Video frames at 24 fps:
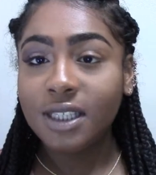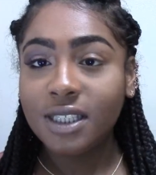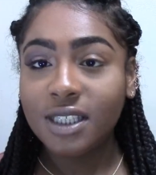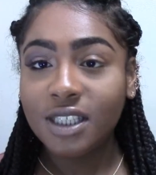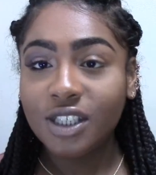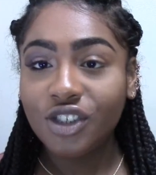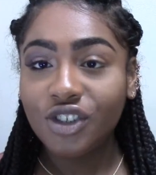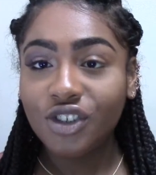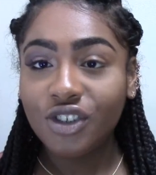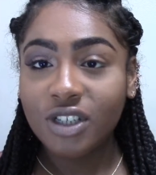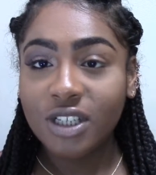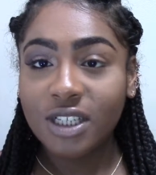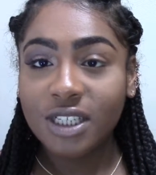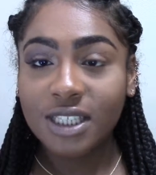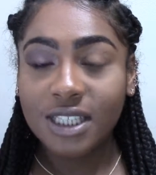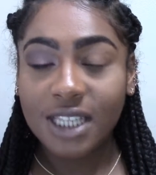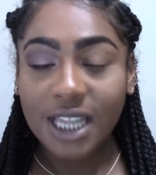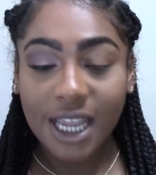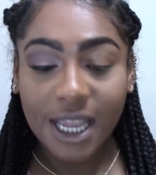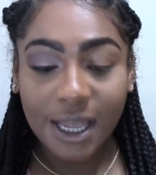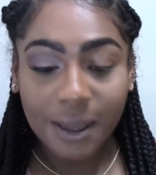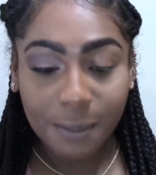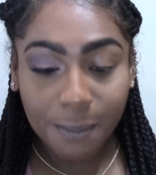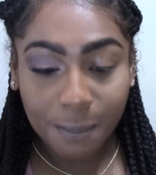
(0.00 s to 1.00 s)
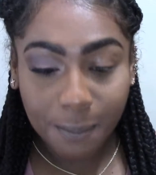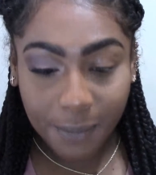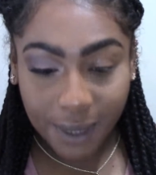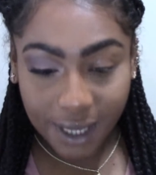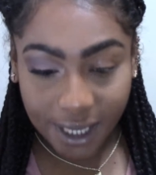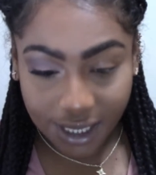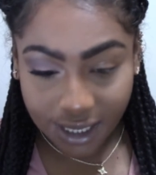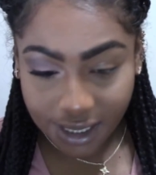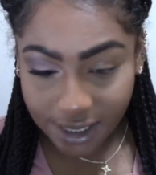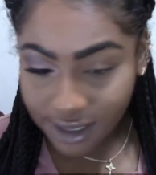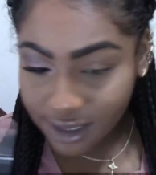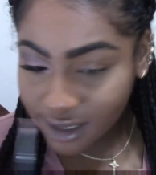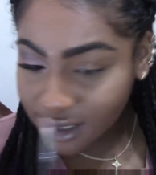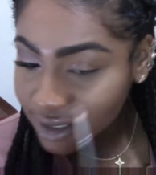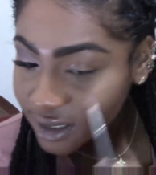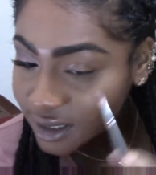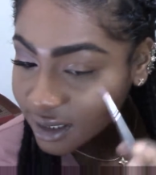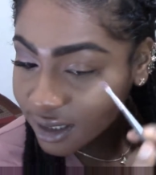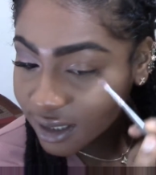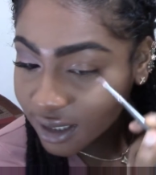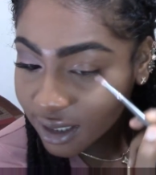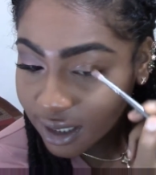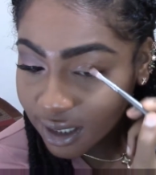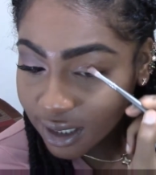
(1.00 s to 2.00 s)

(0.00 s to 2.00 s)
This is just a base